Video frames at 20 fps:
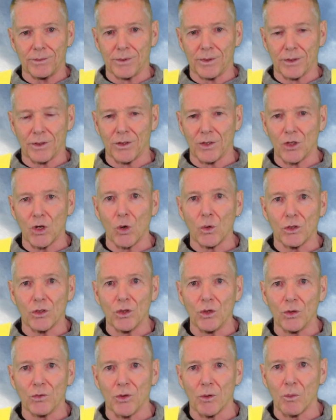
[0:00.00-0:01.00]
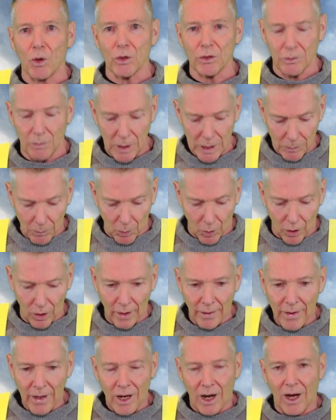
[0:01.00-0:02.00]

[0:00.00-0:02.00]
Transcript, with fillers: the, the go-to for most people